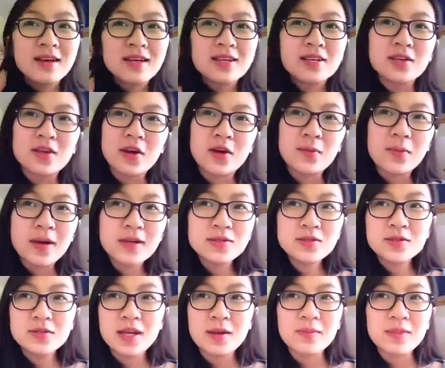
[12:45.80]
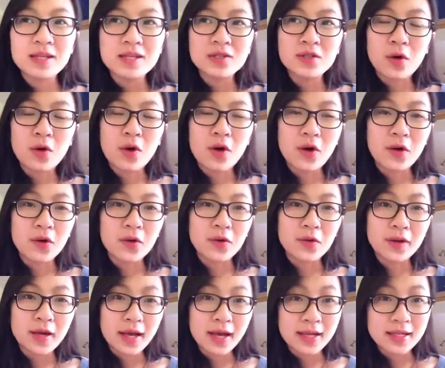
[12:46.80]
You know, personal statement is your
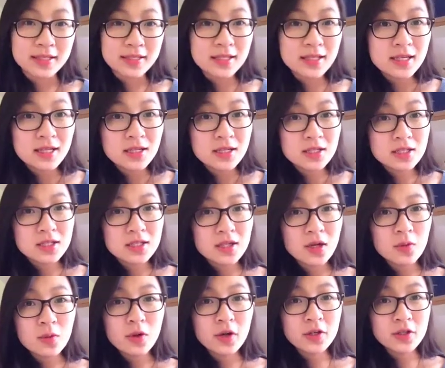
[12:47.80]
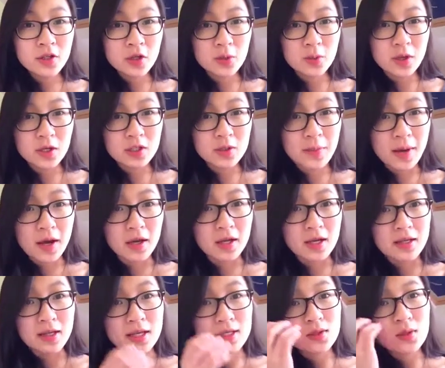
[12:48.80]
own, and don't worry too much about
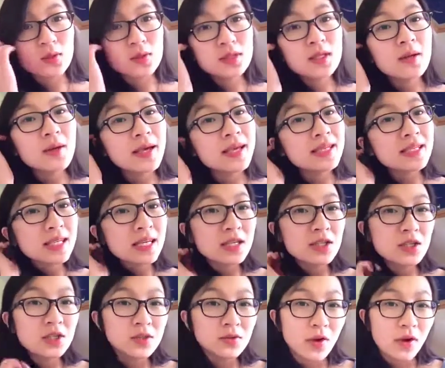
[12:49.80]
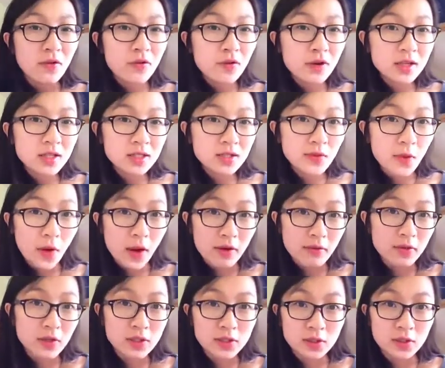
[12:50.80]
it. There's also a teacher's reference for
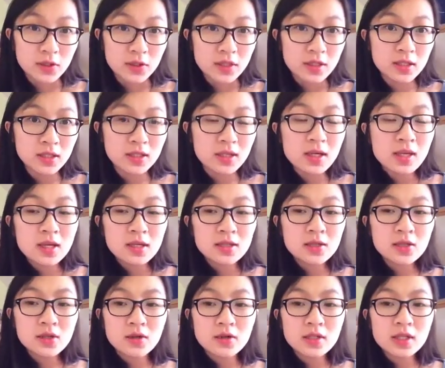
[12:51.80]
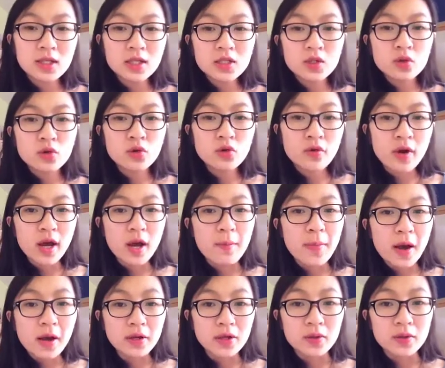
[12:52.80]
every student, so your teacher will write
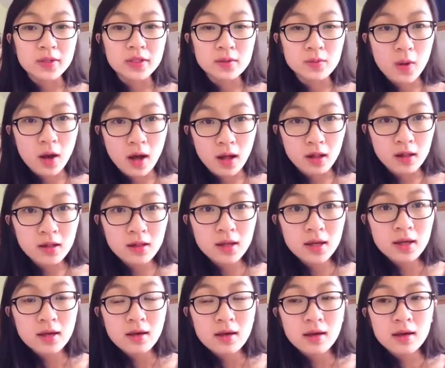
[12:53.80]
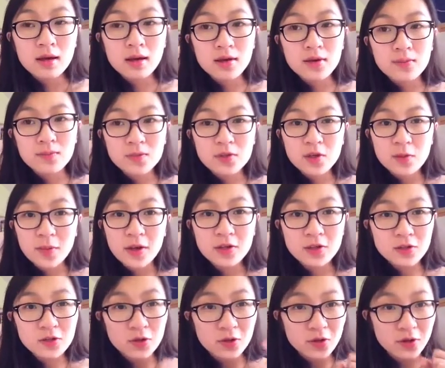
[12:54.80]
about you as well. So make
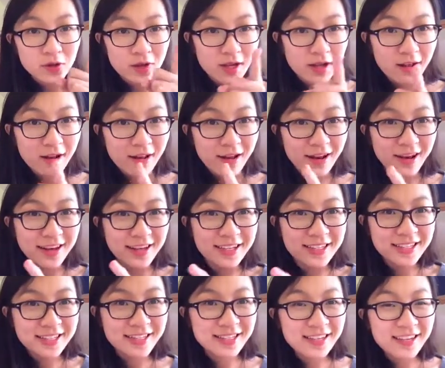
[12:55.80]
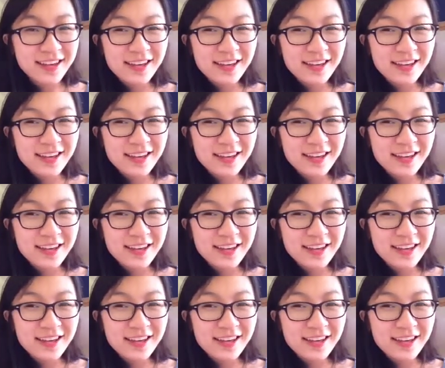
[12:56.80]
sure you're good in class.